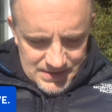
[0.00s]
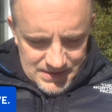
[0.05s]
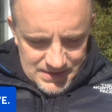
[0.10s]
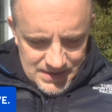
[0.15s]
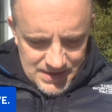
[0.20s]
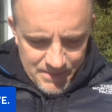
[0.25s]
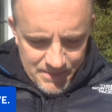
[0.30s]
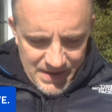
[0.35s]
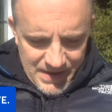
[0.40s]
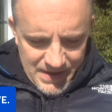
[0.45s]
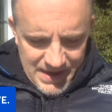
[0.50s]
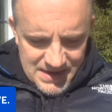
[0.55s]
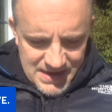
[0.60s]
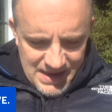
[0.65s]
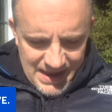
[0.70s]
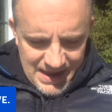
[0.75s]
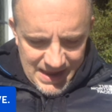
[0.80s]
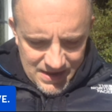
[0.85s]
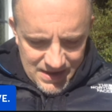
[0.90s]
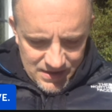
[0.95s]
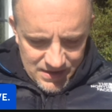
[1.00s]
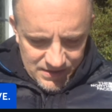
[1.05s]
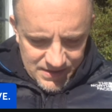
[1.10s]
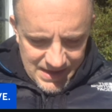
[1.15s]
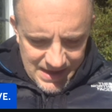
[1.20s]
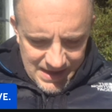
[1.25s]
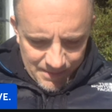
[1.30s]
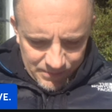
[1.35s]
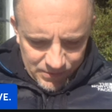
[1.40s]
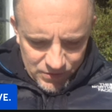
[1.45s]
he paid
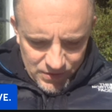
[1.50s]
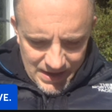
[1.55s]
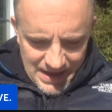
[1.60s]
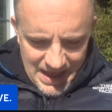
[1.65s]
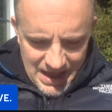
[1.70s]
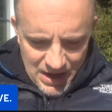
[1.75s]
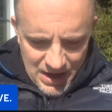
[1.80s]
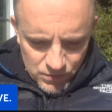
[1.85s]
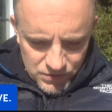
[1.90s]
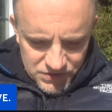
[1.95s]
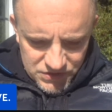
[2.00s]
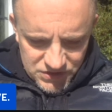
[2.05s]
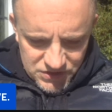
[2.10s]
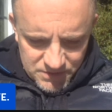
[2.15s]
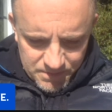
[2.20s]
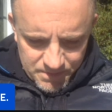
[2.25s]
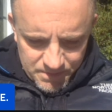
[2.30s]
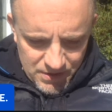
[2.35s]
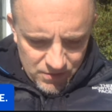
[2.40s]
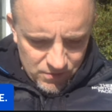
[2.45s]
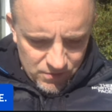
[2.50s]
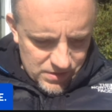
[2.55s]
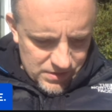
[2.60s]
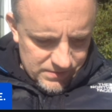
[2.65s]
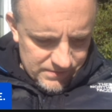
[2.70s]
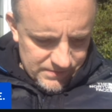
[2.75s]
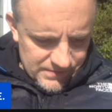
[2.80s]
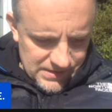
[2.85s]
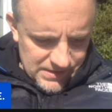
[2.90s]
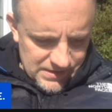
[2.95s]
gambler Howard Spira
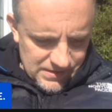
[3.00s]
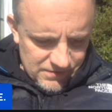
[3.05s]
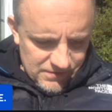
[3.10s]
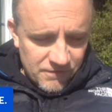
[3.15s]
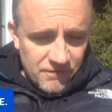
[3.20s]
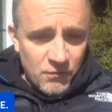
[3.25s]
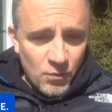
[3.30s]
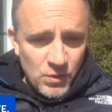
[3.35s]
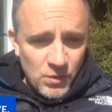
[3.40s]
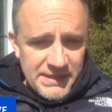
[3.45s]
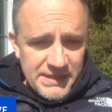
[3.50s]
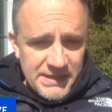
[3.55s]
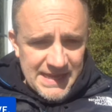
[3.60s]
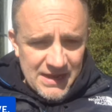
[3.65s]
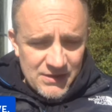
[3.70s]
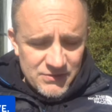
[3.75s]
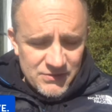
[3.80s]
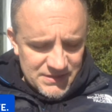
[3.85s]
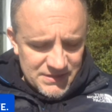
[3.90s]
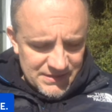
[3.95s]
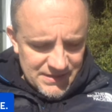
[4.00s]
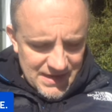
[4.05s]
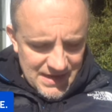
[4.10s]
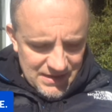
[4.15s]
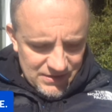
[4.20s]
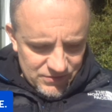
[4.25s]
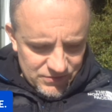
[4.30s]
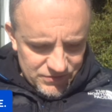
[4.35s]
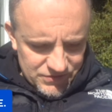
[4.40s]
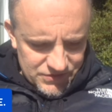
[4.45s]

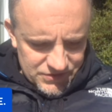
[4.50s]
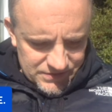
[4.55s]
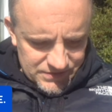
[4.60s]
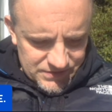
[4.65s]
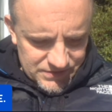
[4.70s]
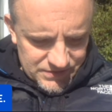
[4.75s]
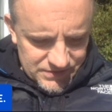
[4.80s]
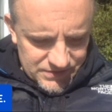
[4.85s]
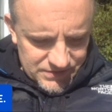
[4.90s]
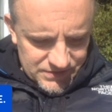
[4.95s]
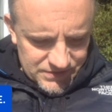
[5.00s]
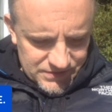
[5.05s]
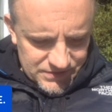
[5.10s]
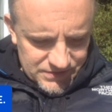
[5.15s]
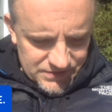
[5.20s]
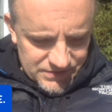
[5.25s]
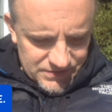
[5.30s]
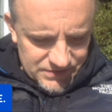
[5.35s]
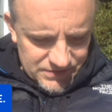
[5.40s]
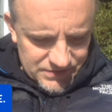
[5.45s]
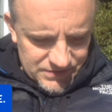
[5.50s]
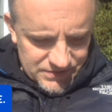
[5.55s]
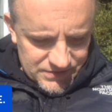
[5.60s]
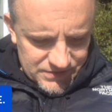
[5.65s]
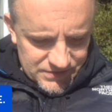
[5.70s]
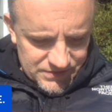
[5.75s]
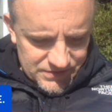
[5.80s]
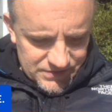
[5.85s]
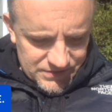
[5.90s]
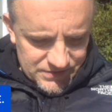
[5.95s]
$40,000
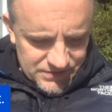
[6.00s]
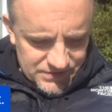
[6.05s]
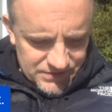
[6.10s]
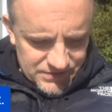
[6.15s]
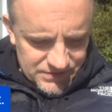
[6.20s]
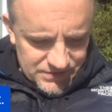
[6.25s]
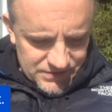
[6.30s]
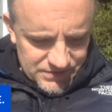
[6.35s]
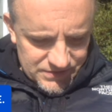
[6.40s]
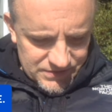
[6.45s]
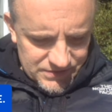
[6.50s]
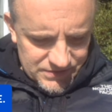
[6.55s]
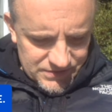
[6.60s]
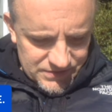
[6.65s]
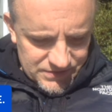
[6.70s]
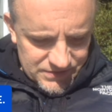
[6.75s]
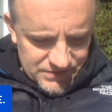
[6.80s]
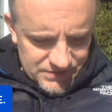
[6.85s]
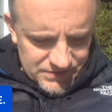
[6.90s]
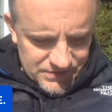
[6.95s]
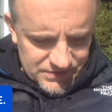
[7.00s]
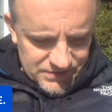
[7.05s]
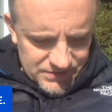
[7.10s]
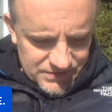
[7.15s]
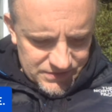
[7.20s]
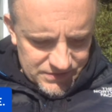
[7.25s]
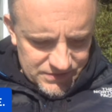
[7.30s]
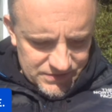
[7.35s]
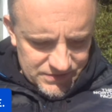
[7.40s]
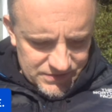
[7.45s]
up there on Winfield to ruin his
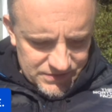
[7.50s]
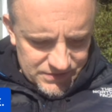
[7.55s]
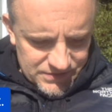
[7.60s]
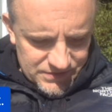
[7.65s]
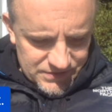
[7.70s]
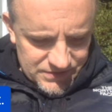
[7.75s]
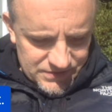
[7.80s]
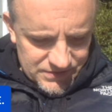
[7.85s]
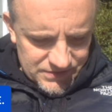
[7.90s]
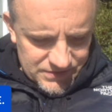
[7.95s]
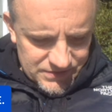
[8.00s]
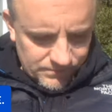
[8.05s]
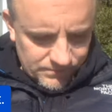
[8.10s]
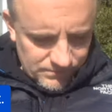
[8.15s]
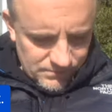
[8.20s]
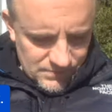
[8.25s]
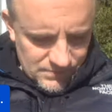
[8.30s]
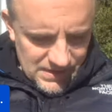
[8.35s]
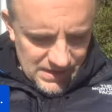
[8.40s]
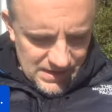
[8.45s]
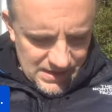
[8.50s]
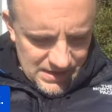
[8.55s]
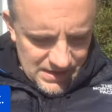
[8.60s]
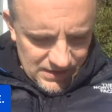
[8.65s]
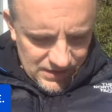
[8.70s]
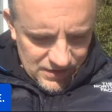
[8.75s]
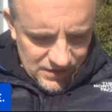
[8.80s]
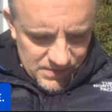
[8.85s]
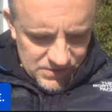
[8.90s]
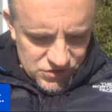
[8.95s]
reputation.
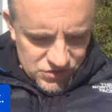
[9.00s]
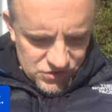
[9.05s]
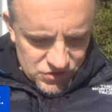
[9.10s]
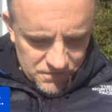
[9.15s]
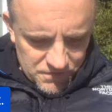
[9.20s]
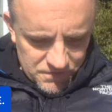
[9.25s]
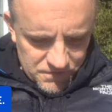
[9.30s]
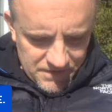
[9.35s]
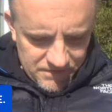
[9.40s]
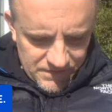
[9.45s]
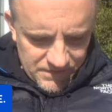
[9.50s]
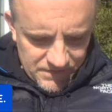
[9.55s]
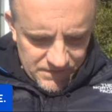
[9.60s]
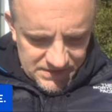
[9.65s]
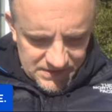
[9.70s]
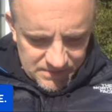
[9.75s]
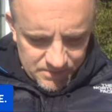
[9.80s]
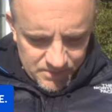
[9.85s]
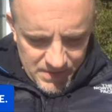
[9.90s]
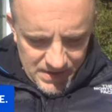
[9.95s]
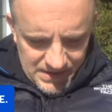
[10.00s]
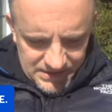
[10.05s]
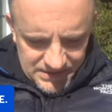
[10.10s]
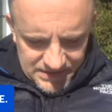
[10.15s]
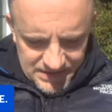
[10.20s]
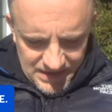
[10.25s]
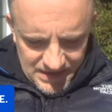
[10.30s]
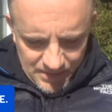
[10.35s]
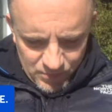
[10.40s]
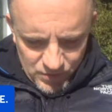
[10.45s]
Commissioner Faye Vincent banned
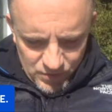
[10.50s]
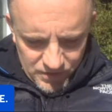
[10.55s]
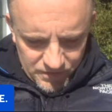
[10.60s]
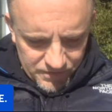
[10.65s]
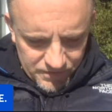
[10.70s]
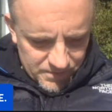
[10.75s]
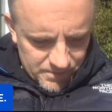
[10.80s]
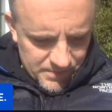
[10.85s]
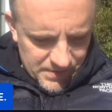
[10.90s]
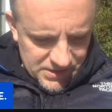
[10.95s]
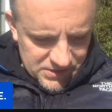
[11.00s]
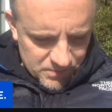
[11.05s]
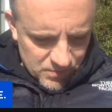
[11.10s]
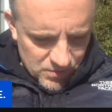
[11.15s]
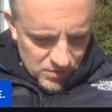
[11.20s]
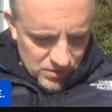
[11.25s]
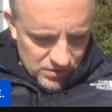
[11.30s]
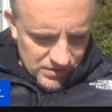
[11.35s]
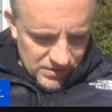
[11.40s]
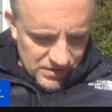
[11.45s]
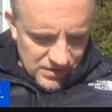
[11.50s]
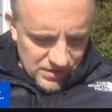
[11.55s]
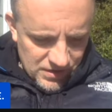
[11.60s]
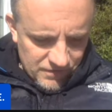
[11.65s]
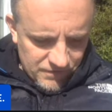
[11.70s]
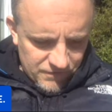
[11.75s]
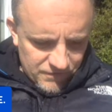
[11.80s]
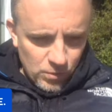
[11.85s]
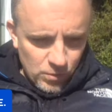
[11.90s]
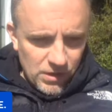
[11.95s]
Steinbrenner from baseball
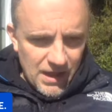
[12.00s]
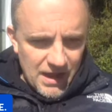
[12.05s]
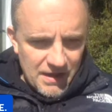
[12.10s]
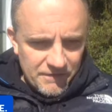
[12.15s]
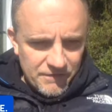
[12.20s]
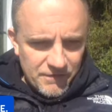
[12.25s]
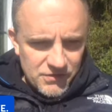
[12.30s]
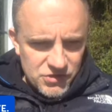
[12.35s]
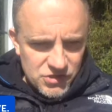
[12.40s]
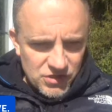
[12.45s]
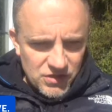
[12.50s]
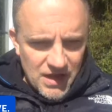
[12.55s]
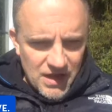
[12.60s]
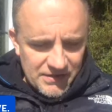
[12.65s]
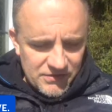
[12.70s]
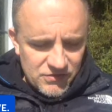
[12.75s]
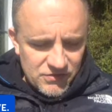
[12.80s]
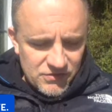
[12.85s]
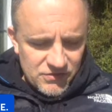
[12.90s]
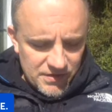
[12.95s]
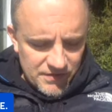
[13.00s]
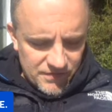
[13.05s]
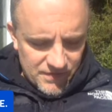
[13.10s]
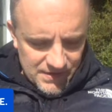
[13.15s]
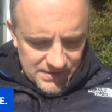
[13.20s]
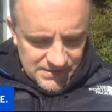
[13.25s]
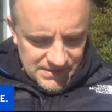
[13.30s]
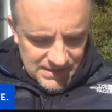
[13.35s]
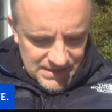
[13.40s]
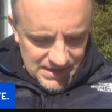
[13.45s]
for life on July 30th,
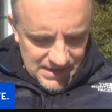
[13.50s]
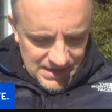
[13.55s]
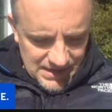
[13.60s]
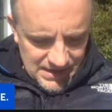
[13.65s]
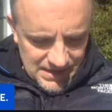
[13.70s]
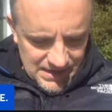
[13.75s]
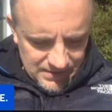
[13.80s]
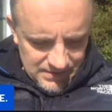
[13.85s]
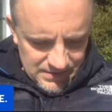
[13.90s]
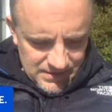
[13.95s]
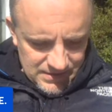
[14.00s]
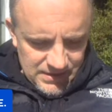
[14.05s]
1990.